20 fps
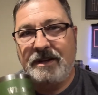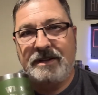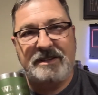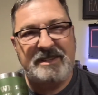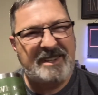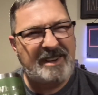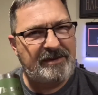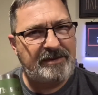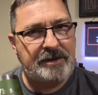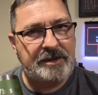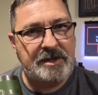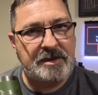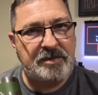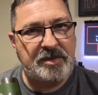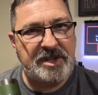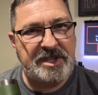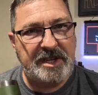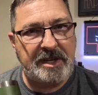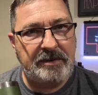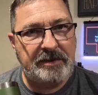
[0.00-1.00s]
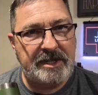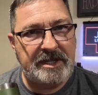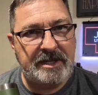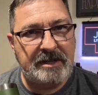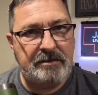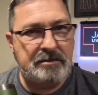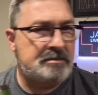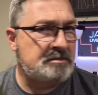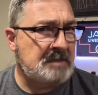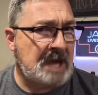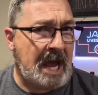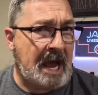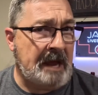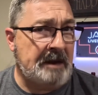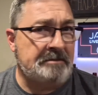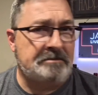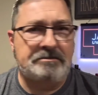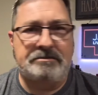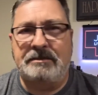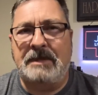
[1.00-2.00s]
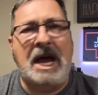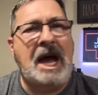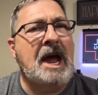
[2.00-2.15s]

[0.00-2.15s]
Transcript: It's time for some whiskey wisdom. I'm,